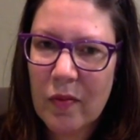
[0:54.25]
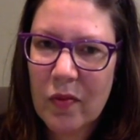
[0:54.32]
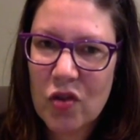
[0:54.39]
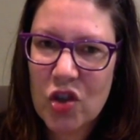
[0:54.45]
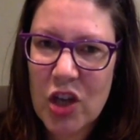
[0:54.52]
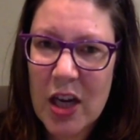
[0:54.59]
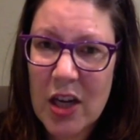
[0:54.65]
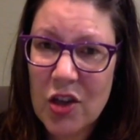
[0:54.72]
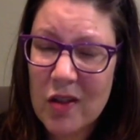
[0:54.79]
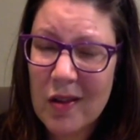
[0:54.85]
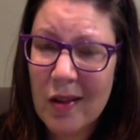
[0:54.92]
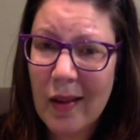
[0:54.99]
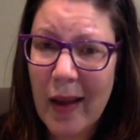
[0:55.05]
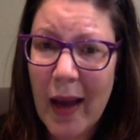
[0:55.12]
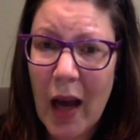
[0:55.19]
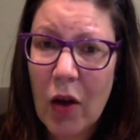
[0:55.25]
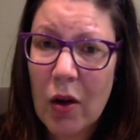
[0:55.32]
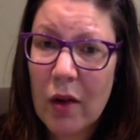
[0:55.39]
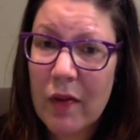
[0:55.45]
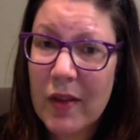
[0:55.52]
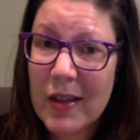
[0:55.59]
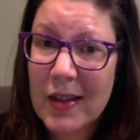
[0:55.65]
changing the layout
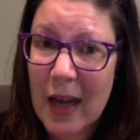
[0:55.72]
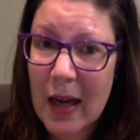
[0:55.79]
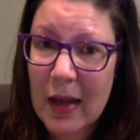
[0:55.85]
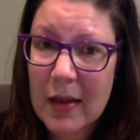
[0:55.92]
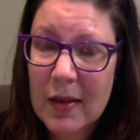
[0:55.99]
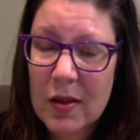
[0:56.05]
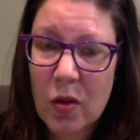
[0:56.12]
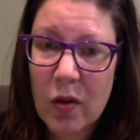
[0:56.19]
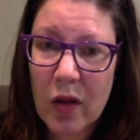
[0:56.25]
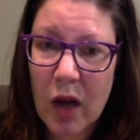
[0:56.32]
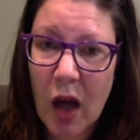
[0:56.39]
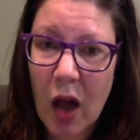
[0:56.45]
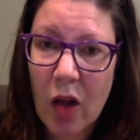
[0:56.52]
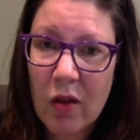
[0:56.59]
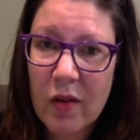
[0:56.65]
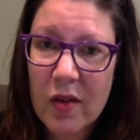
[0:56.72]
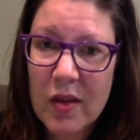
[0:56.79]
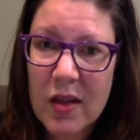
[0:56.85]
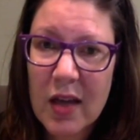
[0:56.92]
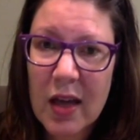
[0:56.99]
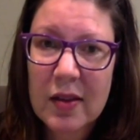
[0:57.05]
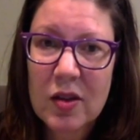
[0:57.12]
of the text or the color of the
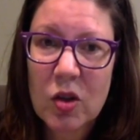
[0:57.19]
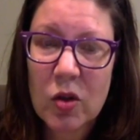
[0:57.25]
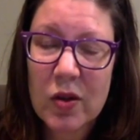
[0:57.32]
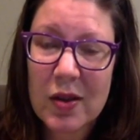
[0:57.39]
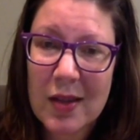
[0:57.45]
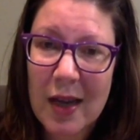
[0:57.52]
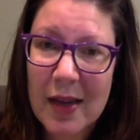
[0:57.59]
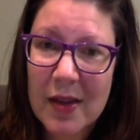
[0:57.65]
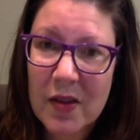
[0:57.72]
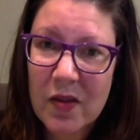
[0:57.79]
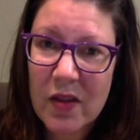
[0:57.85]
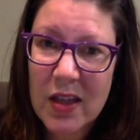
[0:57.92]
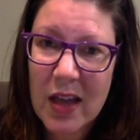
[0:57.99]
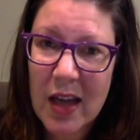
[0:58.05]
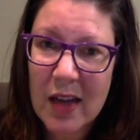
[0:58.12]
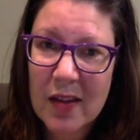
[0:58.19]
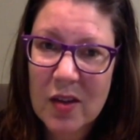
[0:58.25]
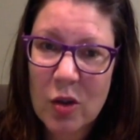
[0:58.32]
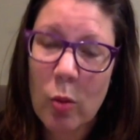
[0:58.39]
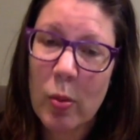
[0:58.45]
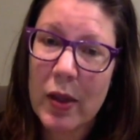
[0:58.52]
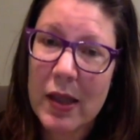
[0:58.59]
text or the size of the text or
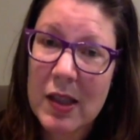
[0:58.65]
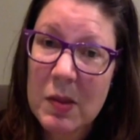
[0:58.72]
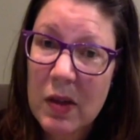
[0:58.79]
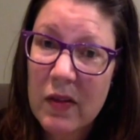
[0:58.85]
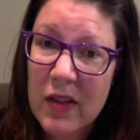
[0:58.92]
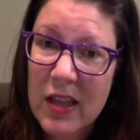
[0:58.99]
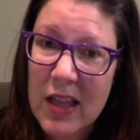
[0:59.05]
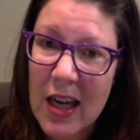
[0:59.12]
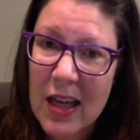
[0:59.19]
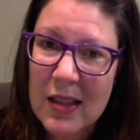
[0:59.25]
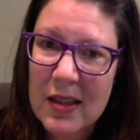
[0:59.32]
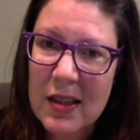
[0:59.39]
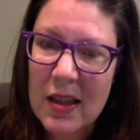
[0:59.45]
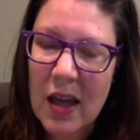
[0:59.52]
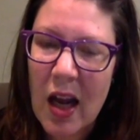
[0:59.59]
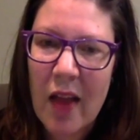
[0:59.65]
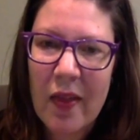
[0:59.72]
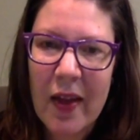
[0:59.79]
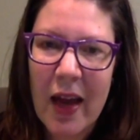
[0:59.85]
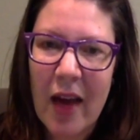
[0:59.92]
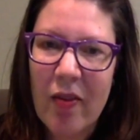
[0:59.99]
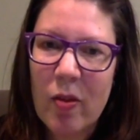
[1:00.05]
the placement of the text.
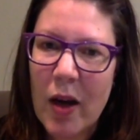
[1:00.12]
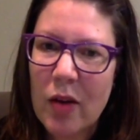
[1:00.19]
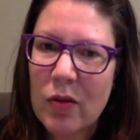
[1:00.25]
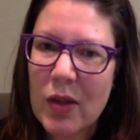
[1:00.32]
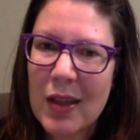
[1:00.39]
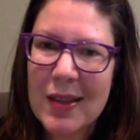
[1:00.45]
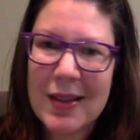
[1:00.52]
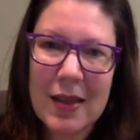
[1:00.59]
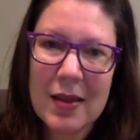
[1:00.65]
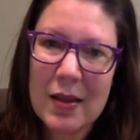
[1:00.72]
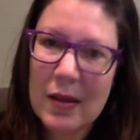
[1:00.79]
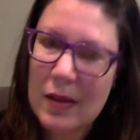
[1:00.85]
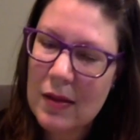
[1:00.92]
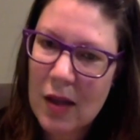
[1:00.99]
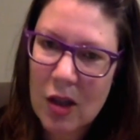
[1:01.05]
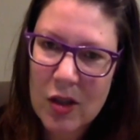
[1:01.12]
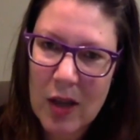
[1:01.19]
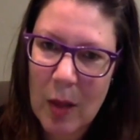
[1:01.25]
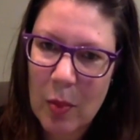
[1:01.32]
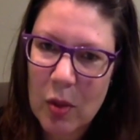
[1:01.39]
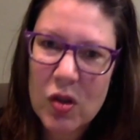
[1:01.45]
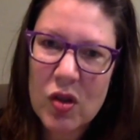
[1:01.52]
They have about a dozen
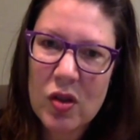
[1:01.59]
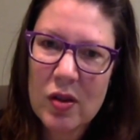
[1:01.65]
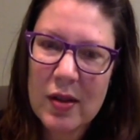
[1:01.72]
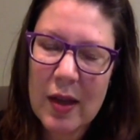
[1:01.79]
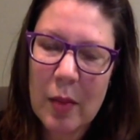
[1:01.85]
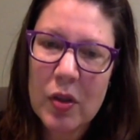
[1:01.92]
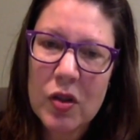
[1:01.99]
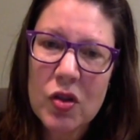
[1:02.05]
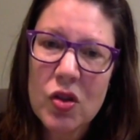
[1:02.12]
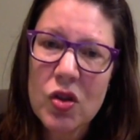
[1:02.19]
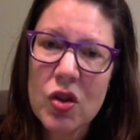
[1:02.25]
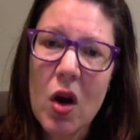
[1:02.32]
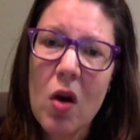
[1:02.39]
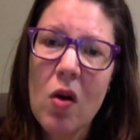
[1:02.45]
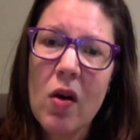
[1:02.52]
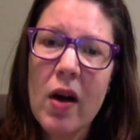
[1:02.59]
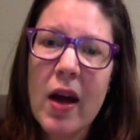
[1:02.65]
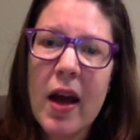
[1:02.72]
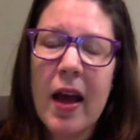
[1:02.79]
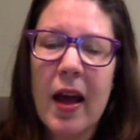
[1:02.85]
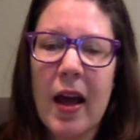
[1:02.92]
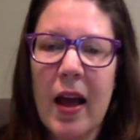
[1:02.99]
templates or so,
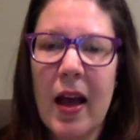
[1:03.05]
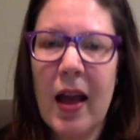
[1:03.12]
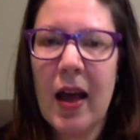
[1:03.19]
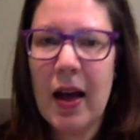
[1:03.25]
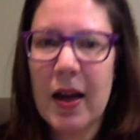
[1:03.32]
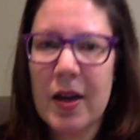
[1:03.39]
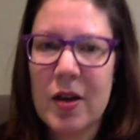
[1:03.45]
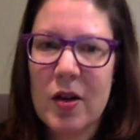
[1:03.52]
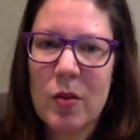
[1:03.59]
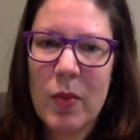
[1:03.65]
and